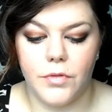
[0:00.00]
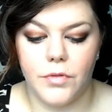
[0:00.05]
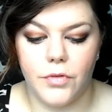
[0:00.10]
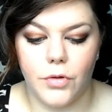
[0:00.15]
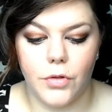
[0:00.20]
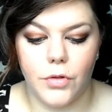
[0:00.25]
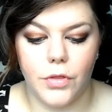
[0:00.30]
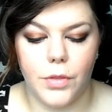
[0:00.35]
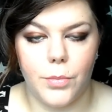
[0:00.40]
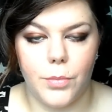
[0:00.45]

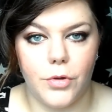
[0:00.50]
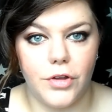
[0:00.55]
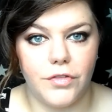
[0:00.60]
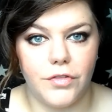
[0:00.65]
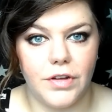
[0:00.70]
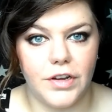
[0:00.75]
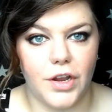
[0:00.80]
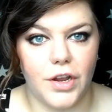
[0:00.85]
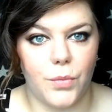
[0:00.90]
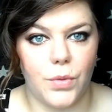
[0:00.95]
before the
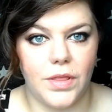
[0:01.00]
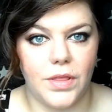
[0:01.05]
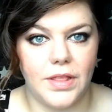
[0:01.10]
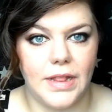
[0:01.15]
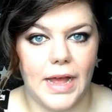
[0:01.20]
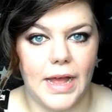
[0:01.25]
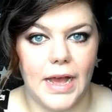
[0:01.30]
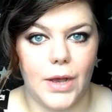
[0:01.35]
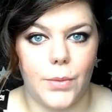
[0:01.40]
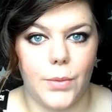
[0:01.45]
boyfriend I'm with
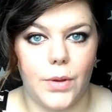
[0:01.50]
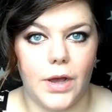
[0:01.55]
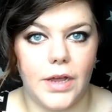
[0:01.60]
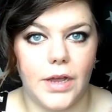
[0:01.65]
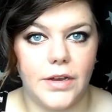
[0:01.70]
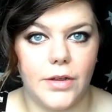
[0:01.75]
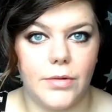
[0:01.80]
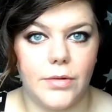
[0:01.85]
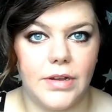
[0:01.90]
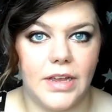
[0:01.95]
now,
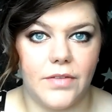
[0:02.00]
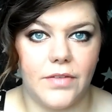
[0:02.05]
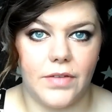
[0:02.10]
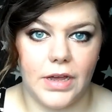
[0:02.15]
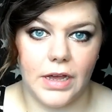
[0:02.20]
I'd only ever